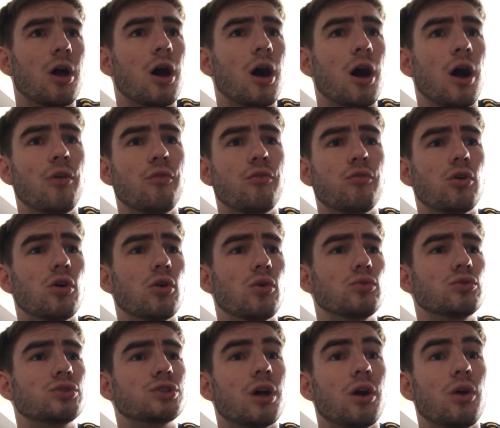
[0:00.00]

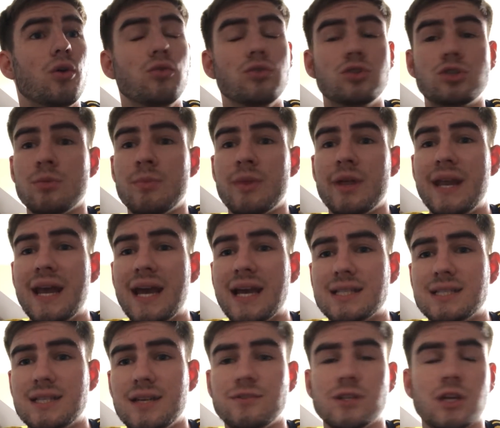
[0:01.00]
Overall, so some of the
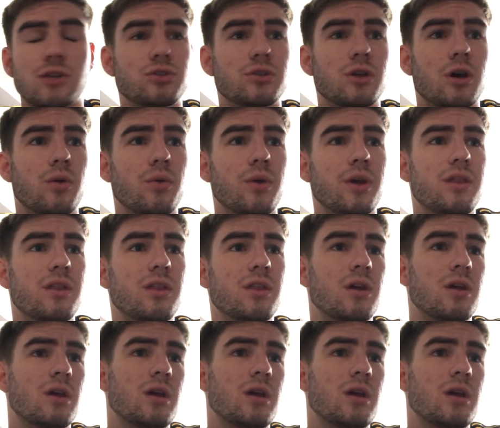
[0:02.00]
negatives I'll start with.